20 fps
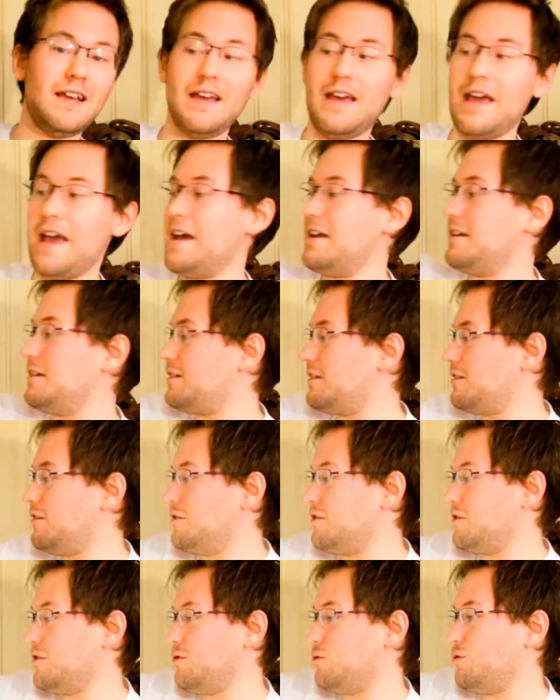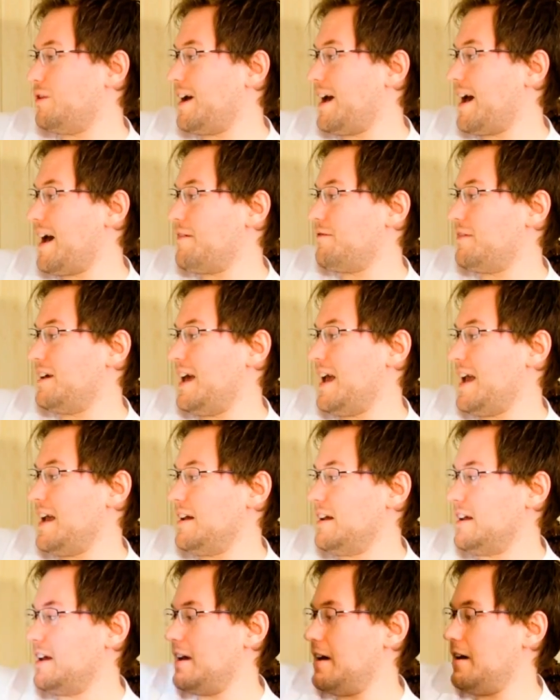end. We have
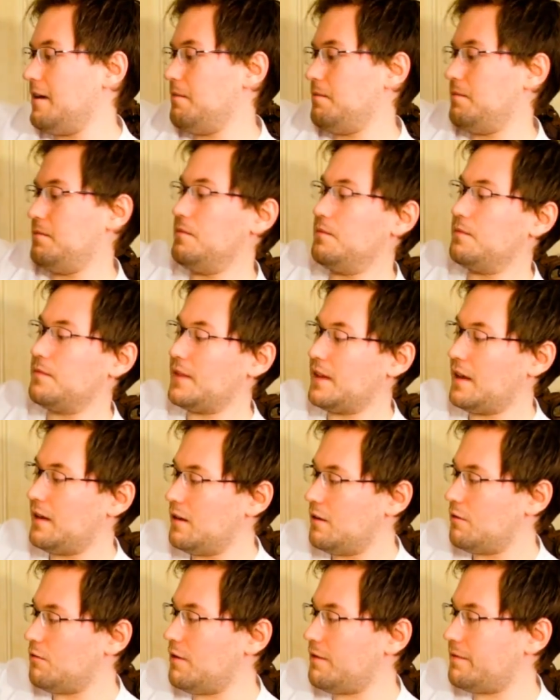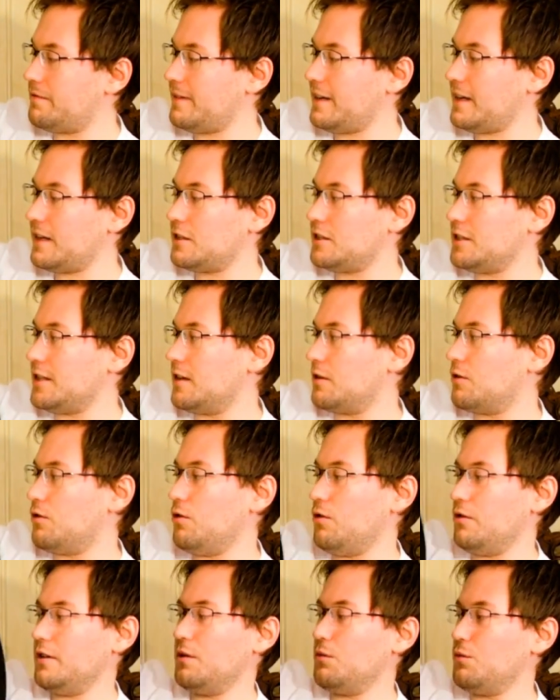a reflector,
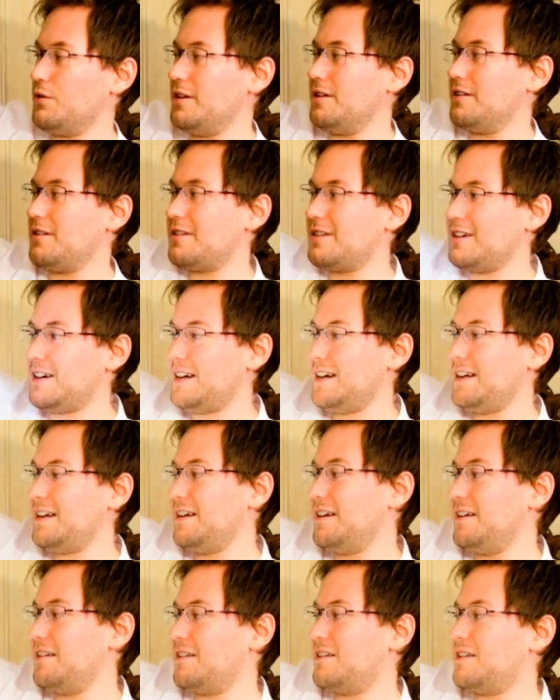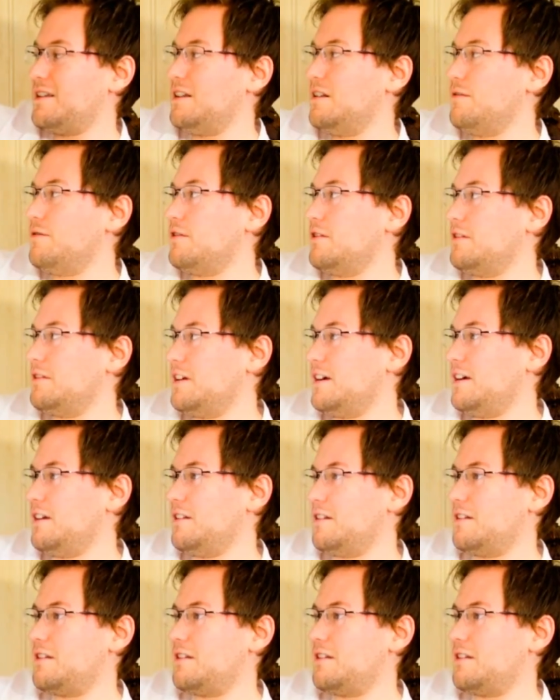gold on one side, silver on the other